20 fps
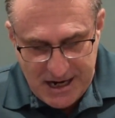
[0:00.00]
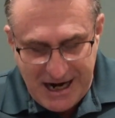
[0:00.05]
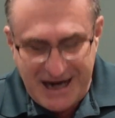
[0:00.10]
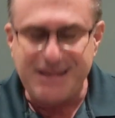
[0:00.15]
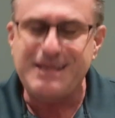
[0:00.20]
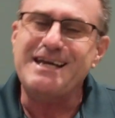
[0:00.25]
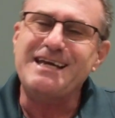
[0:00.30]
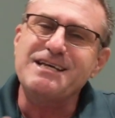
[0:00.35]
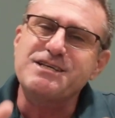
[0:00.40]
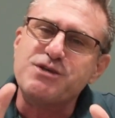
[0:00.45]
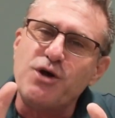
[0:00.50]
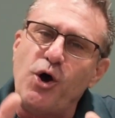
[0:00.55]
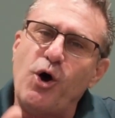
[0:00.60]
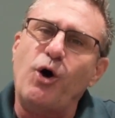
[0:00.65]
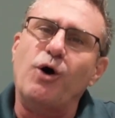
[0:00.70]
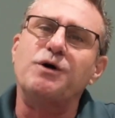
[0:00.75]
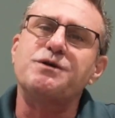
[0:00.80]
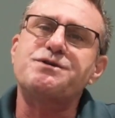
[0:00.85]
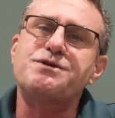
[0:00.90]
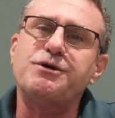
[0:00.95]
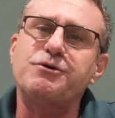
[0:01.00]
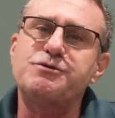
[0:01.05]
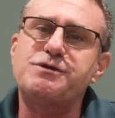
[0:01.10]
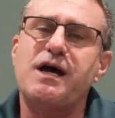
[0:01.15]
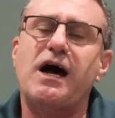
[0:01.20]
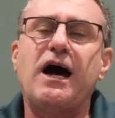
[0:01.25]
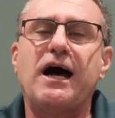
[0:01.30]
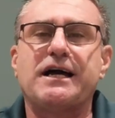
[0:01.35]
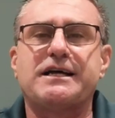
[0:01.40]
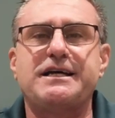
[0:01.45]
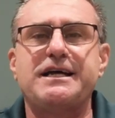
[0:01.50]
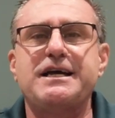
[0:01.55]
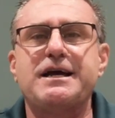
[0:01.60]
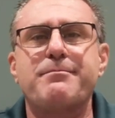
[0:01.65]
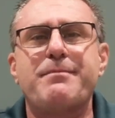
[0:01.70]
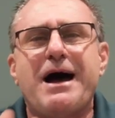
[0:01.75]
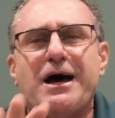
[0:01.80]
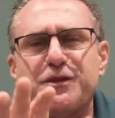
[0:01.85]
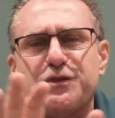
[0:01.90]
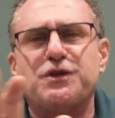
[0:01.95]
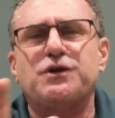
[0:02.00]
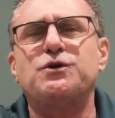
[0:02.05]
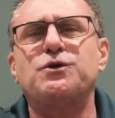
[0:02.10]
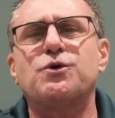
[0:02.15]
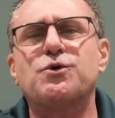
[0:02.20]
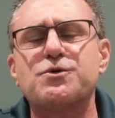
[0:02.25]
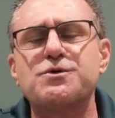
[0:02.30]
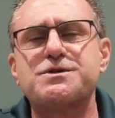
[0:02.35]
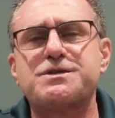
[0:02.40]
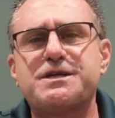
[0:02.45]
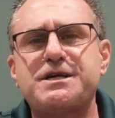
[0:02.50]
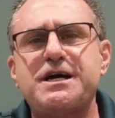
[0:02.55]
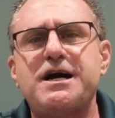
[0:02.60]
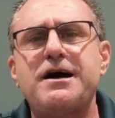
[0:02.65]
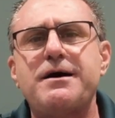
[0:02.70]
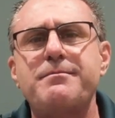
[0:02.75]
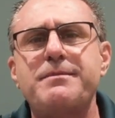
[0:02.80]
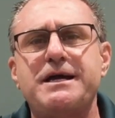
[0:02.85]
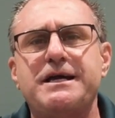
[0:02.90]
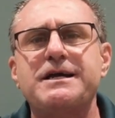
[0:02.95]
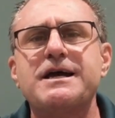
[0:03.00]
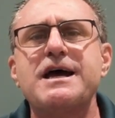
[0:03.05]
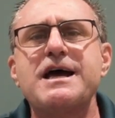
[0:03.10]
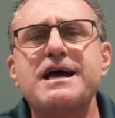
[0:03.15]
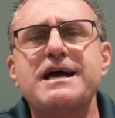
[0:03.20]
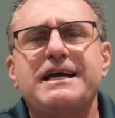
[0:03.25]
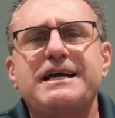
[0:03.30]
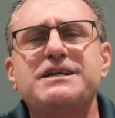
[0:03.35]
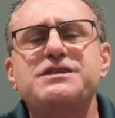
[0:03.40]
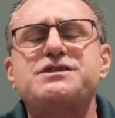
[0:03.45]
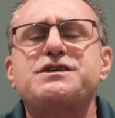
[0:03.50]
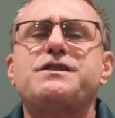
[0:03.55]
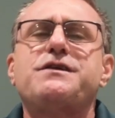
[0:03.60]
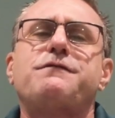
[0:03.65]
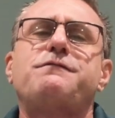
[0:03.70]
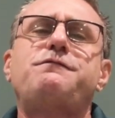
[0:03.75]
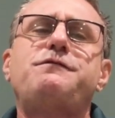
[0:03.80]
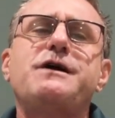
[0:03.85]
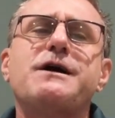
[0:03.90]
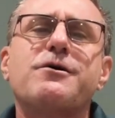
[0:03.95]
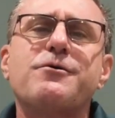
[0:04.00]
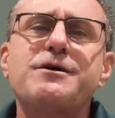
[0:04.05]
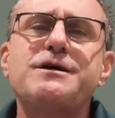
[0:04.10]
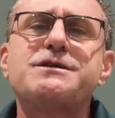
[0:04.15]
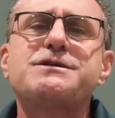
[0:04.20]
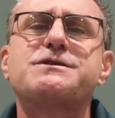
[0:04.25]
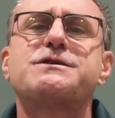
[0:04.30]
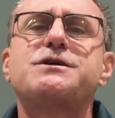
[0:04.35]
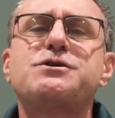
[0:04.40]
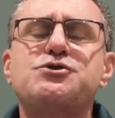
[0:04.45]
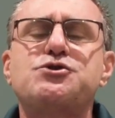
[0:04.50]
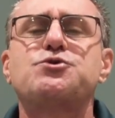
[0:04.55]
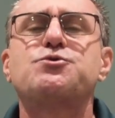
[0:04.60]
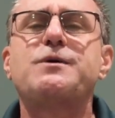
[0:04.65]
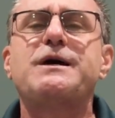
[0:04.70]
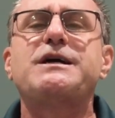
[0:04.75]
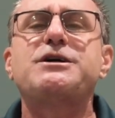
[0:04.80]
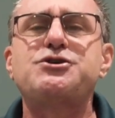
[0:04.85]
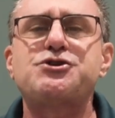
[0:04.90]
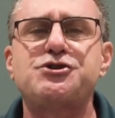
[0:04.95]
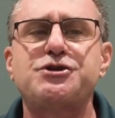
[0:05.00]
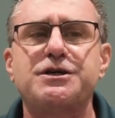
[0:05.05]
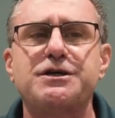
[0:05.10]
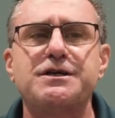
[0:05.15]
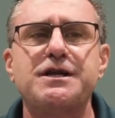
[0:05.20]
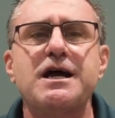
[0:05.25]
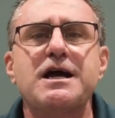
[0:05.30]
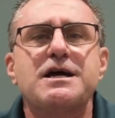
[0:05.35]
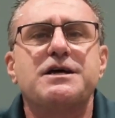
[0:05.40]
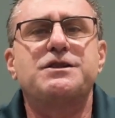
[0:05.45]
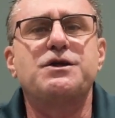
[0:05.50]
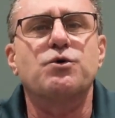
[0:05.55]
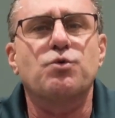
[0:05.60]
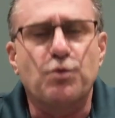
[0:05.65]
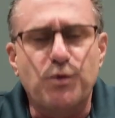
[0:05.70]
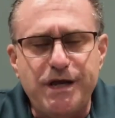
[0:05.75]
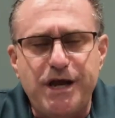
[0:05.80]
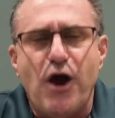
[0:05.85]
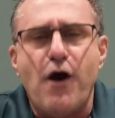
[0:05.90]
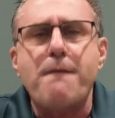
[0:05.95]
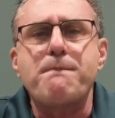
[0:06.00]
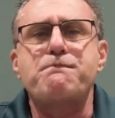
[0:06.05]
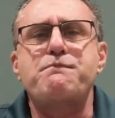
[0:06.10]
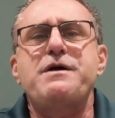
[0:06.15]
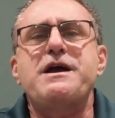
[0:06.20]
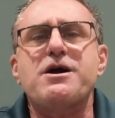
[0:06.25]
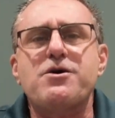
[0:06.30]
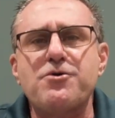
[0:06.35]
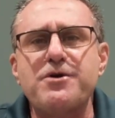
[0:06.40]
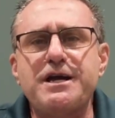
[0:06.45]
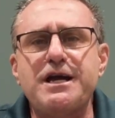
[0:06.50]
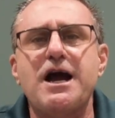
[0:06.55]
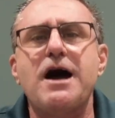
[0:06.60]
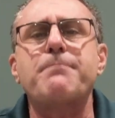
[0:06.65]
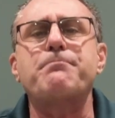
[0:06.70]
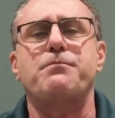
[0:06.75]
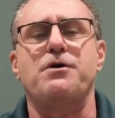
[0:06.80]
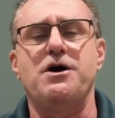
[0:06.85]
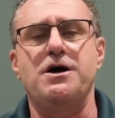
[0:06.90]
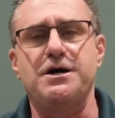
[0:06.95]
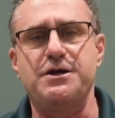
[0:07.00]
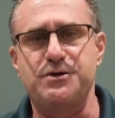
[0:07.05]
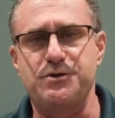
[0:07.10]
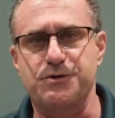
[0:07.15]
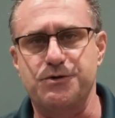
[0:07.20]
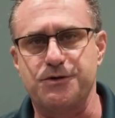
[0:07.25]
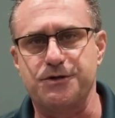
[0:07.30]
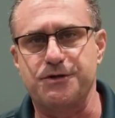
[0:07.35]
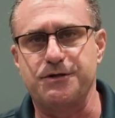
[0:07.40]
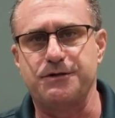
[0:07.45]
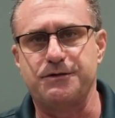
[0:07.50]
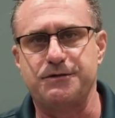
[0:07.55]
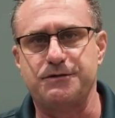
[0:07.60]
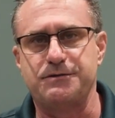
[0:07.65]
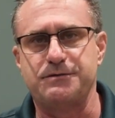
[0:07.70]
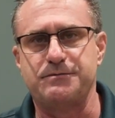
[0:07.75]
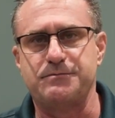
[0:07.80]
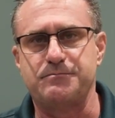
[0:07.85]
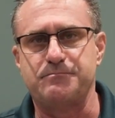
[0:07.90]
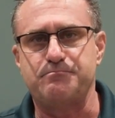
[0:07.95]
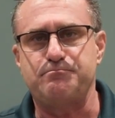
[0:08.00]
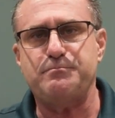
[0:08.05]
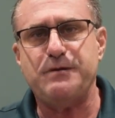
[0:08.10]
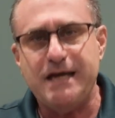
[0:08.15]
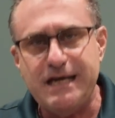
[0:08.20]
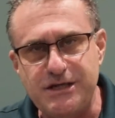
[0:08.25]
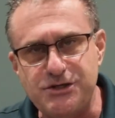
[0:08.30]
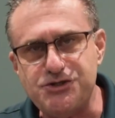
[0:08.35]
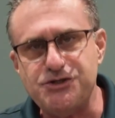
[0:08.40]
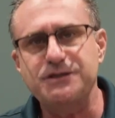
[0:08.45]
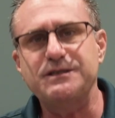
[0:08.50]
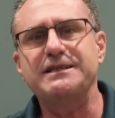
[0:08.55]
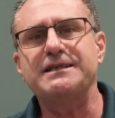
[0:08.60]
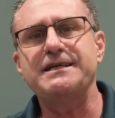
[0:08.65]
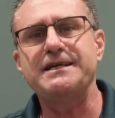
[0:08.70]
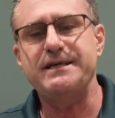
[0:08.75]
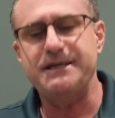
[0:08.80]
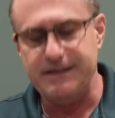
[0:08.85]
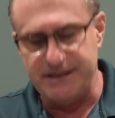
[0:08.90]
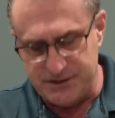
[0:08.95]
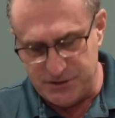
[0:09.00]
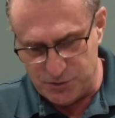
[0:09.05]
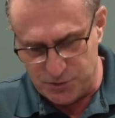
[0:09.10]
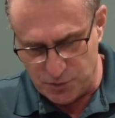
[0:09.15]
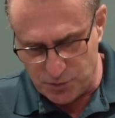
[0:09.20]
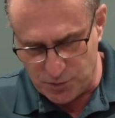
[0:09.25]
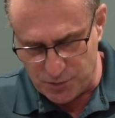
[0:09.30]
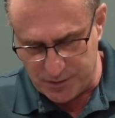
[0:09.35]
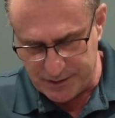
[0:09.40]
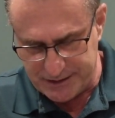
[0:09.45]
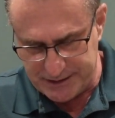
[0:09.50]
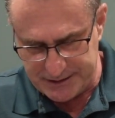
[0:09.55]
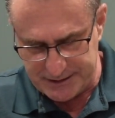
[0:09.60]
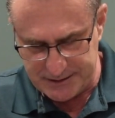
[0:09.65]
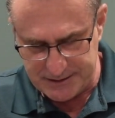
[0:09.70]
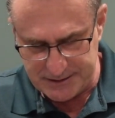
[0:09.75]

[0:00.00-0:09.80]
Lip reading: I think he's also talking about the Lord's coming into the very situation that we are bearing up under, patiently enduring.